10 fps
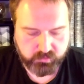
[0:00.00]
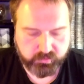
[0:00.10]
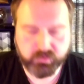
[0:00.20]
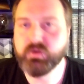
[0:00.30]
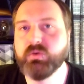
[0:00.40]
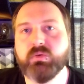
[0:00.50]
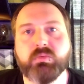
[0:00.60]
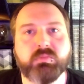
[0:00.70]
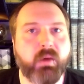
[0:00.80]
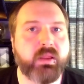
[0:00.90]
new
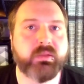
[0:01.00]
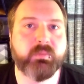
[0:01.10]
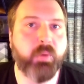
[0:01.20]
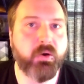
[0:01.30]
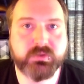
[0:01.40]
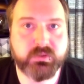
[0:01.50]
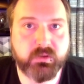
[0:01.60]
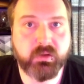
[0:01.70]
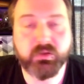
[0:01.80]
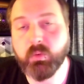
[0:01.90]
monthly
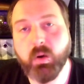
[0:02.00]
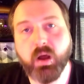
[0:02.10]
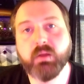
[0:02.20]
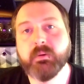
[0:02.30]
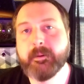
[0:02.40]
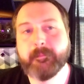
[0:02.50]
poster on their wall.